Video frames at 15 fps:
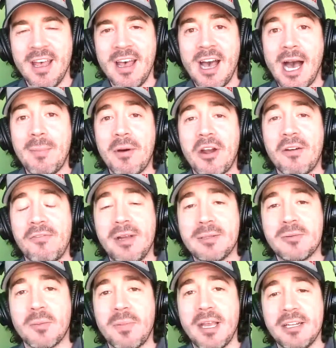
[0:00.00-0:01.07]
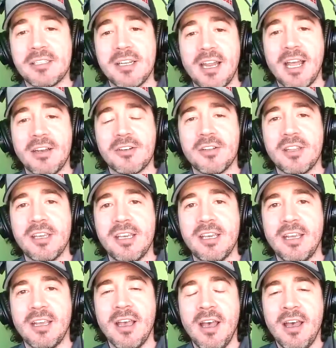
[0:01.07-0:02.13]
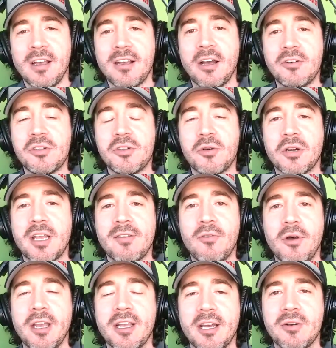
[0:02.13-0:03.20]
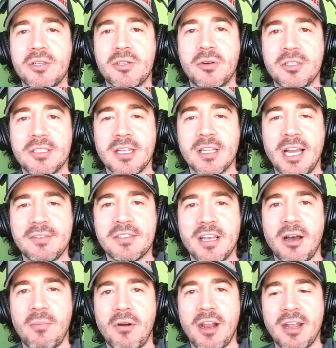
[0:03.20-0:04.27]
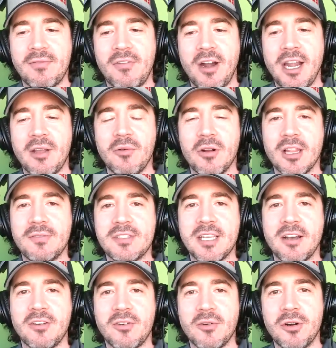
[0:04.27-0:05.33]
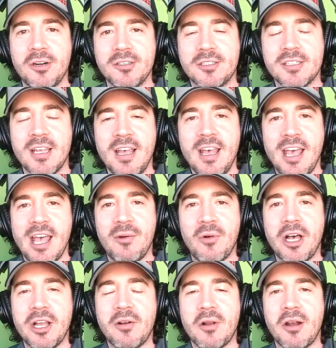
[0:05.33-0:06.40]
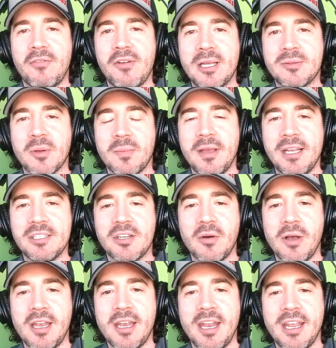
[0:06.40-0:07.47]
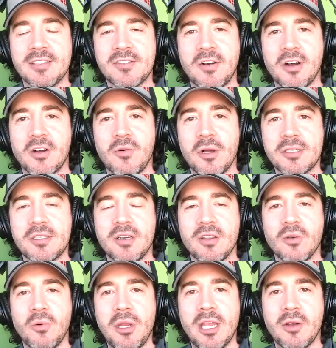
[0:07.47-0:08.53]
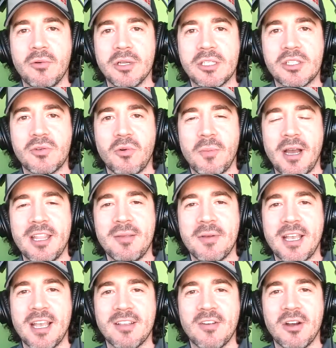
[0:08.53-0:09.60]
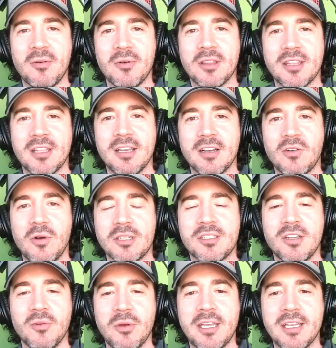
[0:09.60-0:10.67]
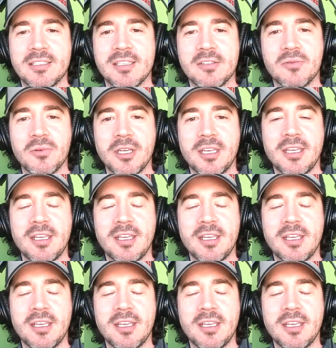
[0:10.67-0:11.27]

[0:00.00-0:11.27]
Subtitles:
Hop on our Facebook page and enter the Country Shore giveaway. Country Shore is a lifestyle brand for anyone who loves the outdoors. And while you're on our Facebook page, go ahead and answer our question of the week, which remind them again, Cody, what the question of the week is this week.